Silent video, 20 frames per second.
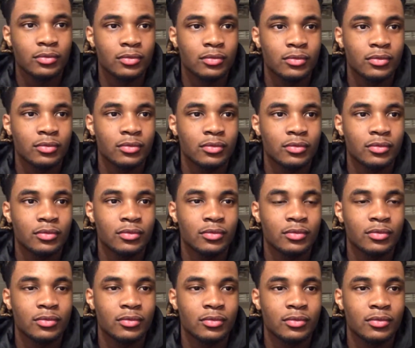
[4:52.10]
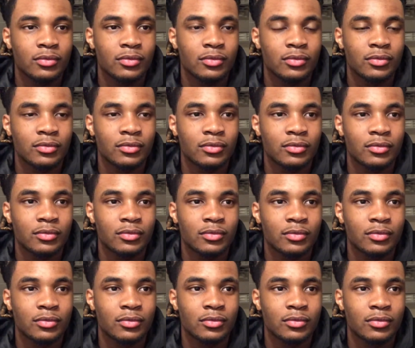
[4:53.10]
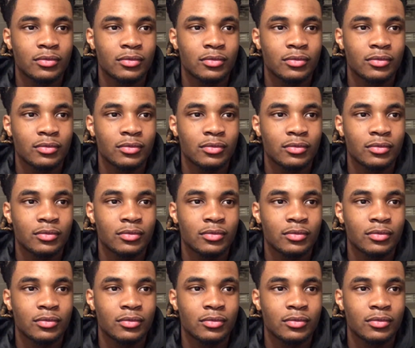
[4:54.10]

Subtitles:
No words are spoken by the person on screen.